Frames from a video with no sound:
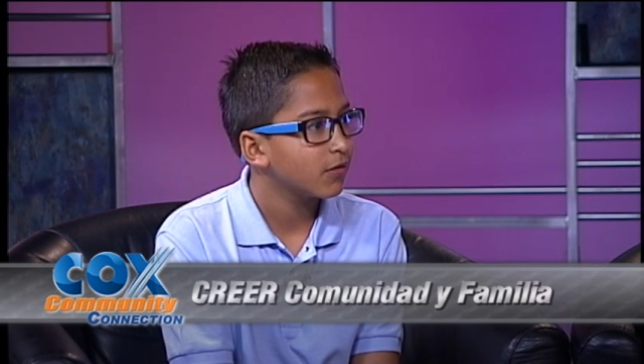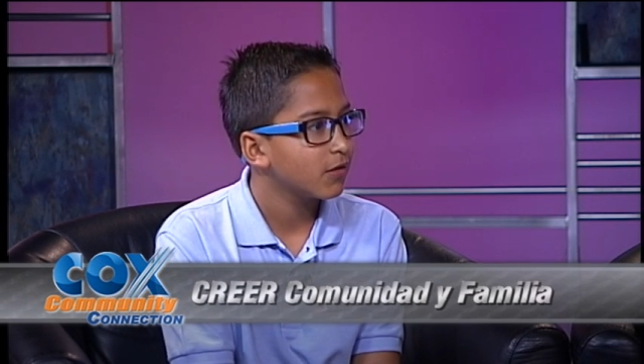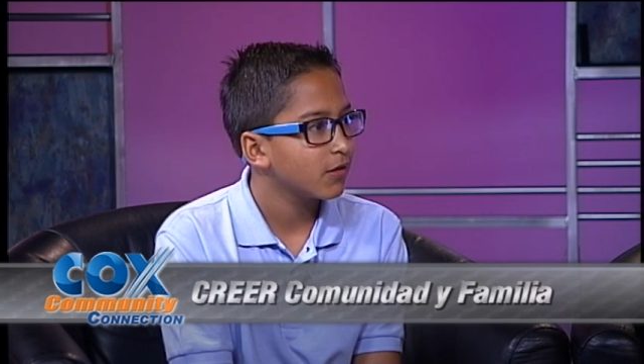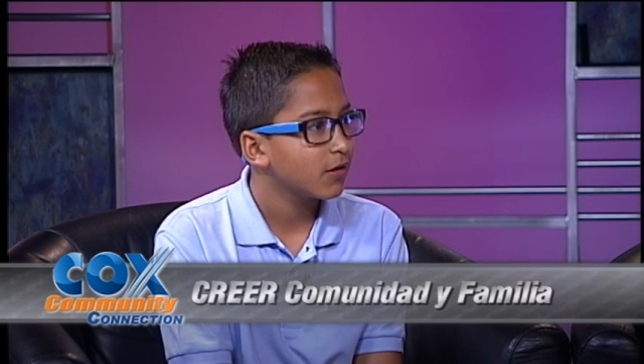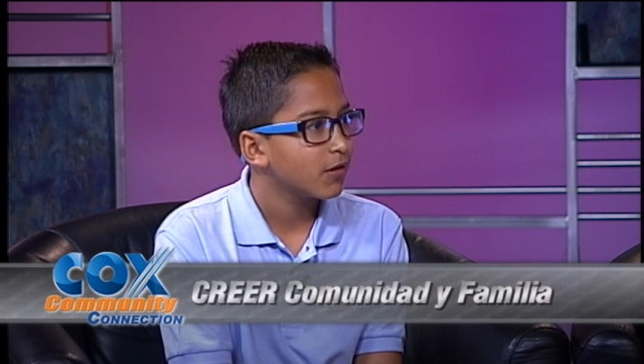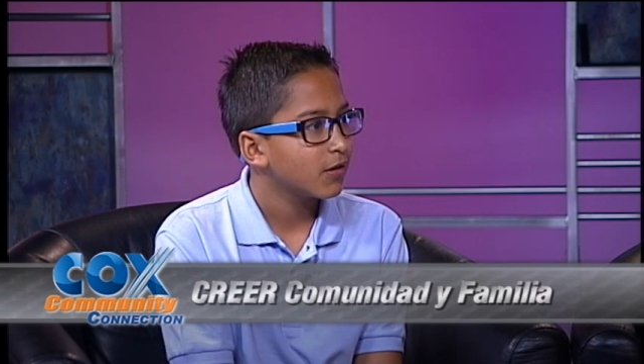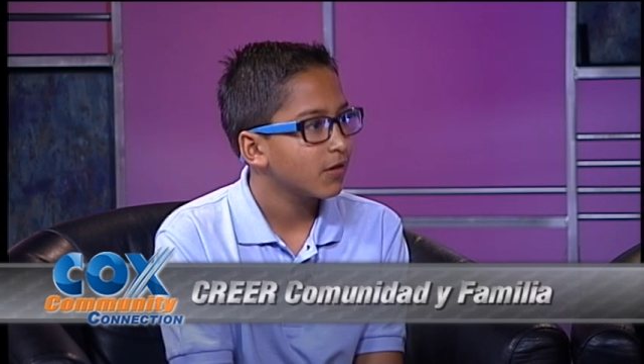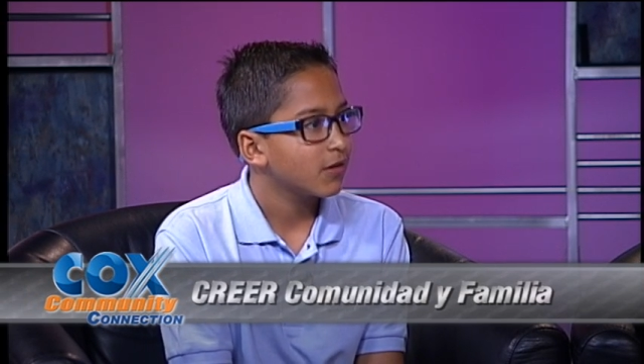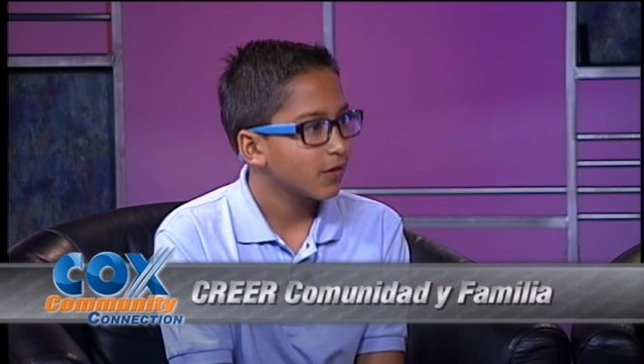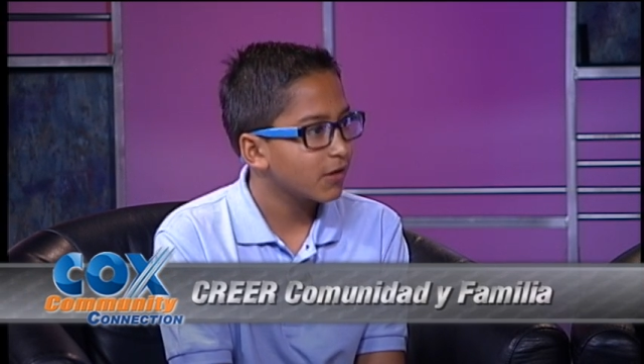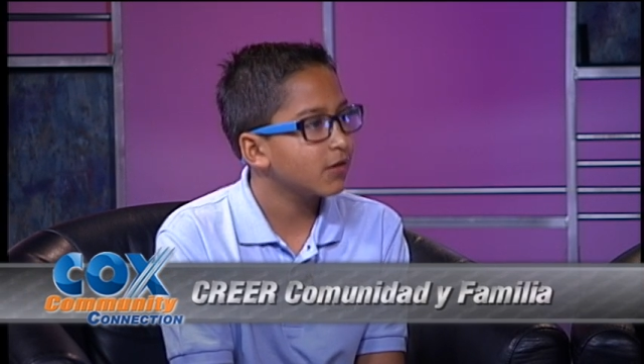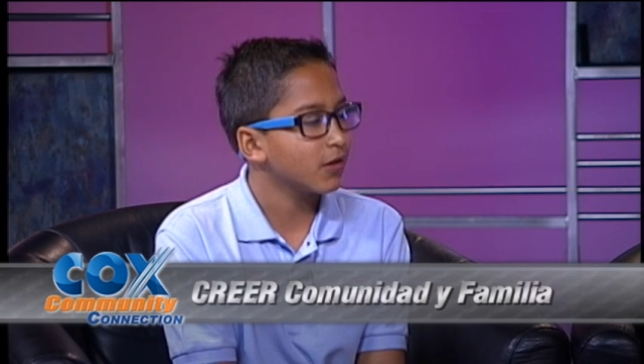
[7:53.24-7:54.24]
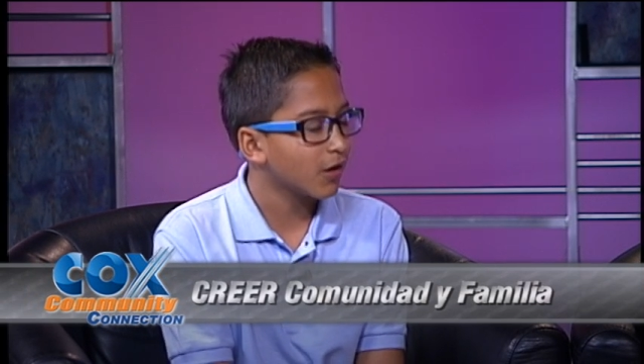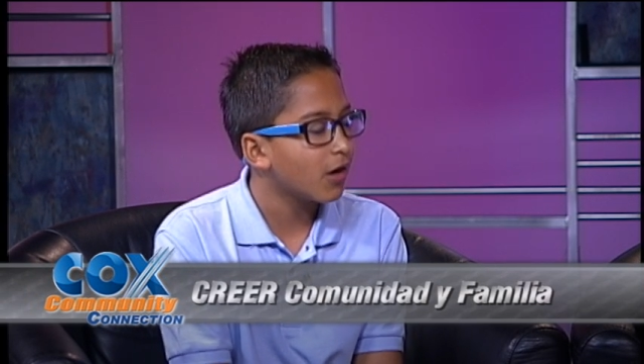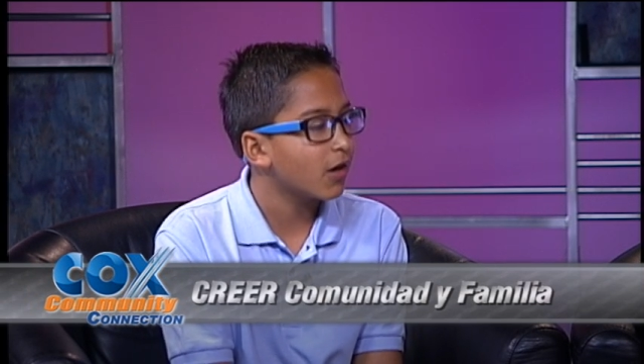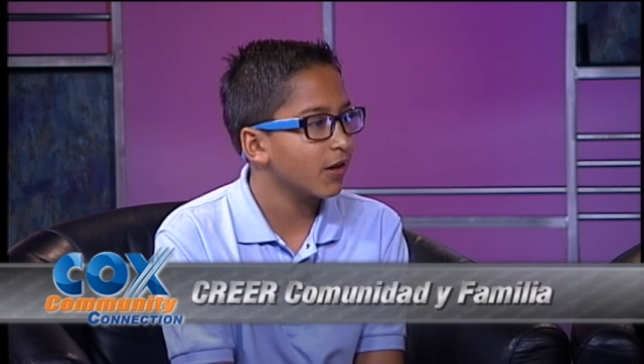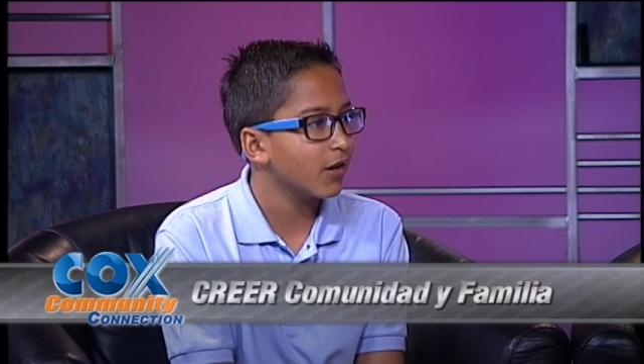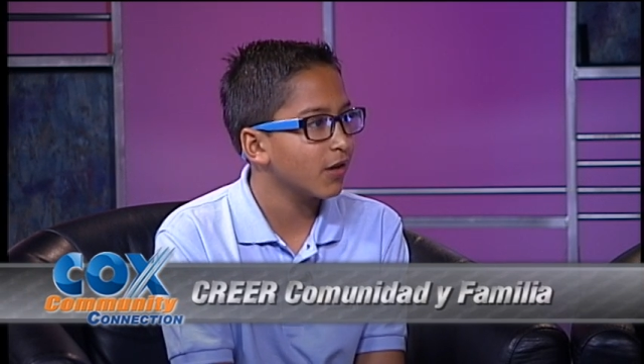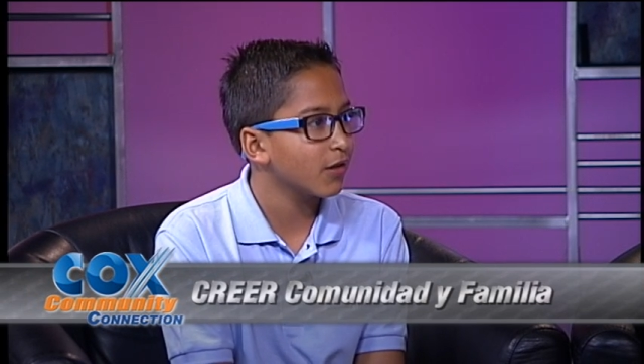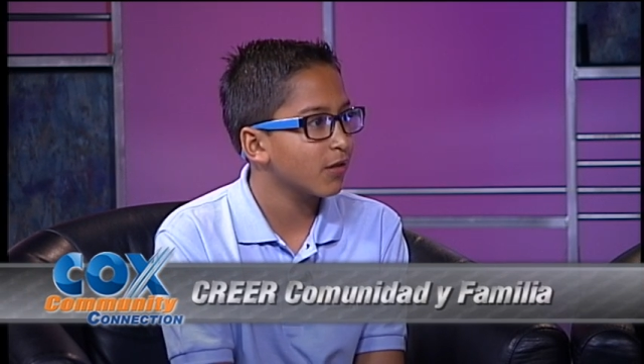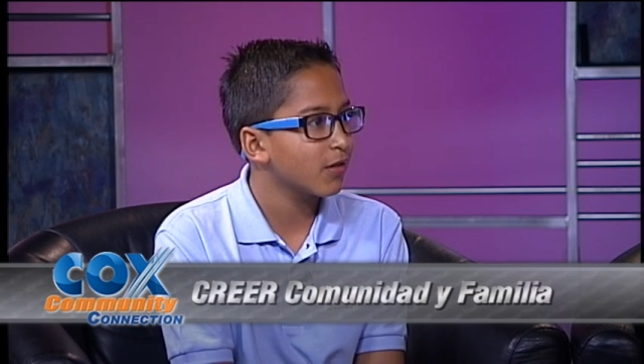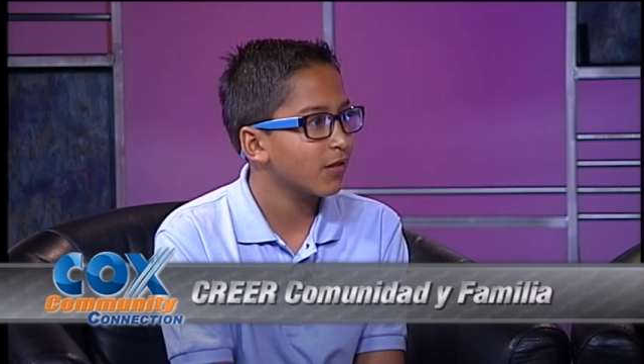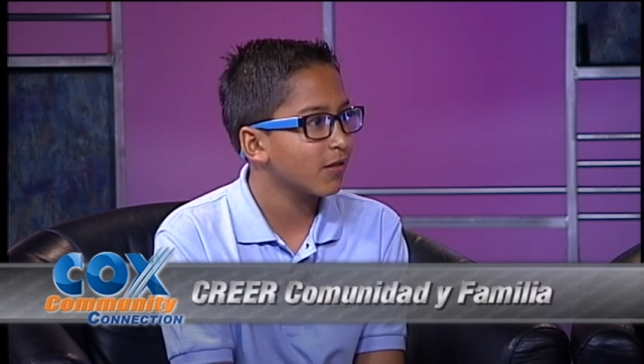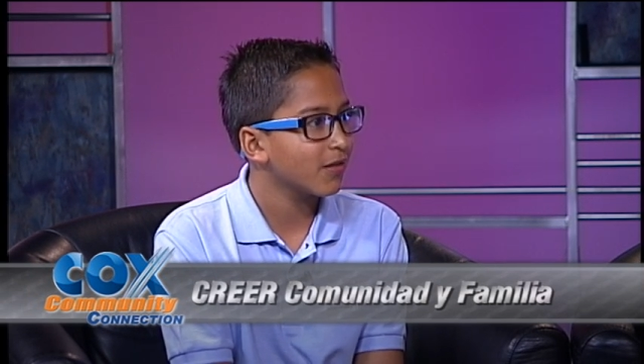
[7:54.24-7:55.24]
audience. Like you're on
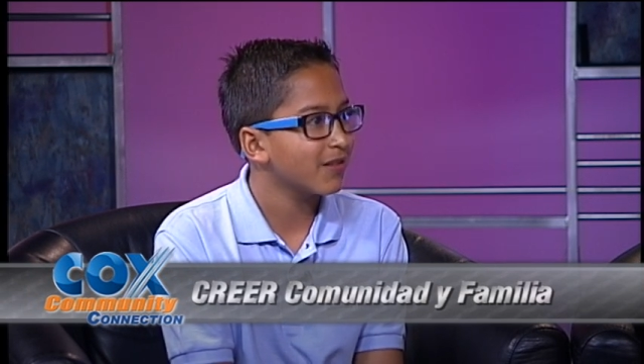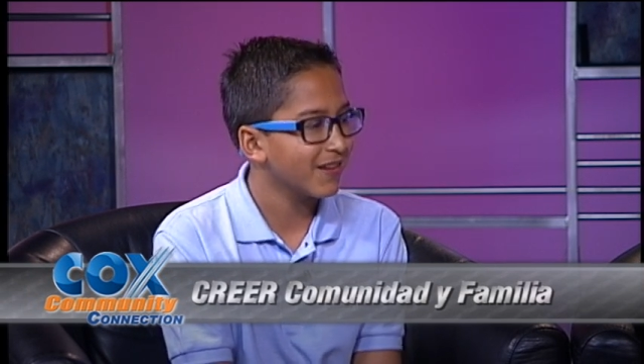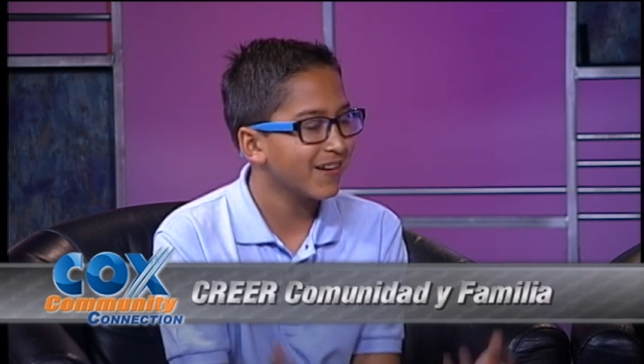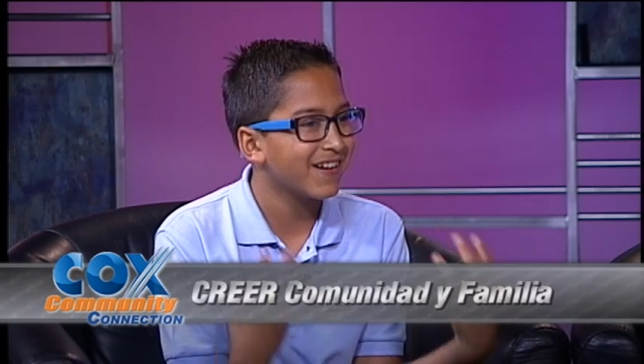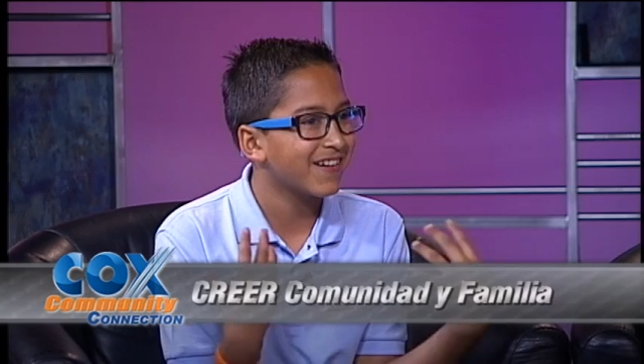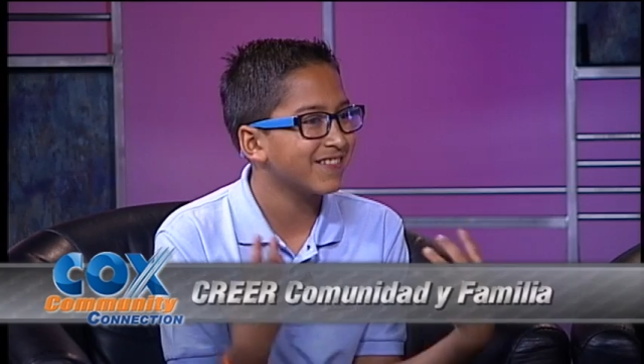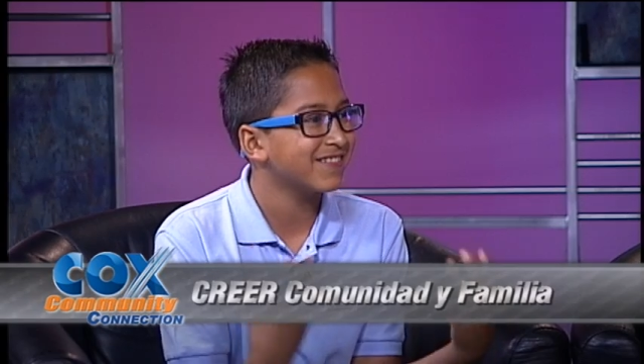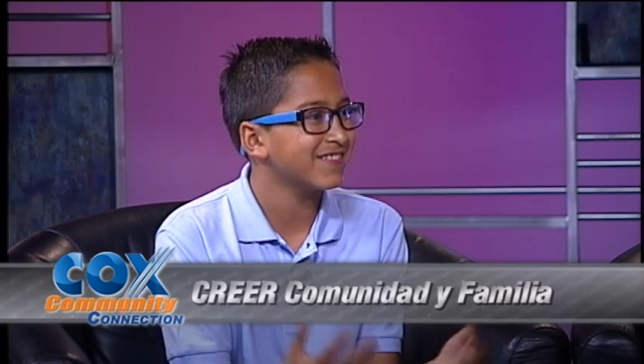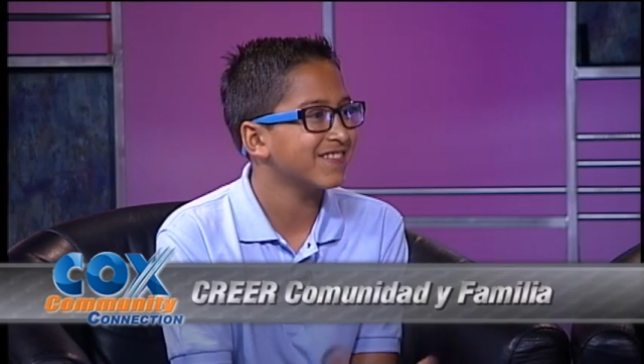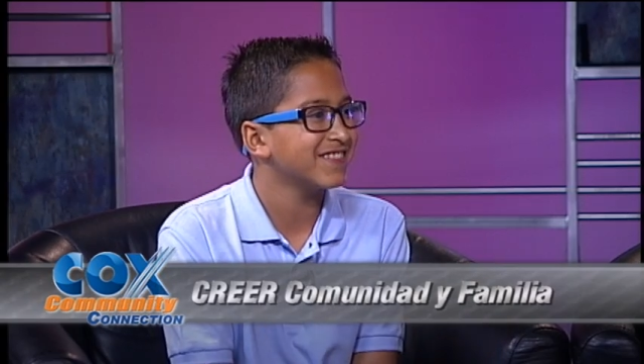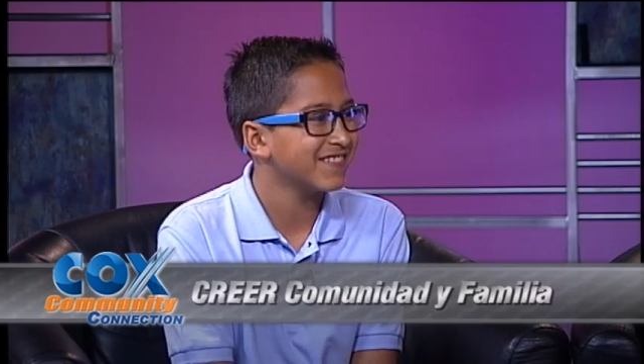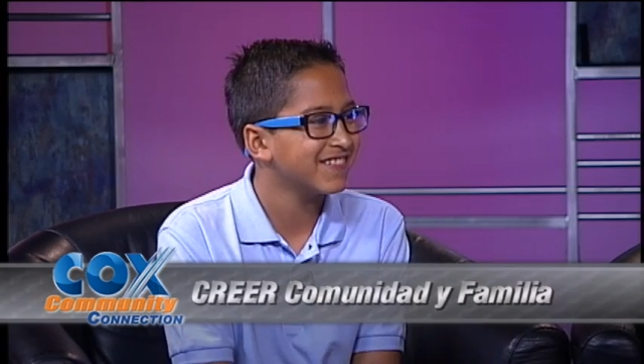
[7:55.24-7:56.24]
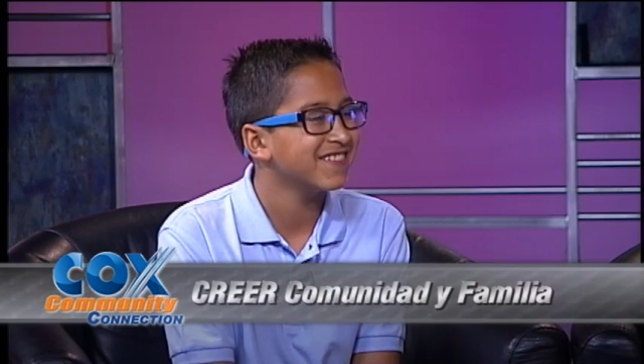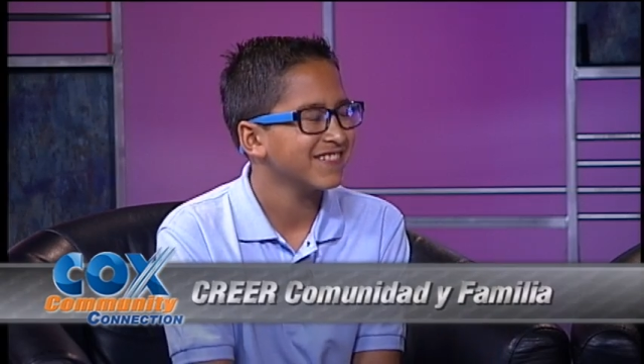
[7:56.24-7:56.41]
TV right now. That's not, I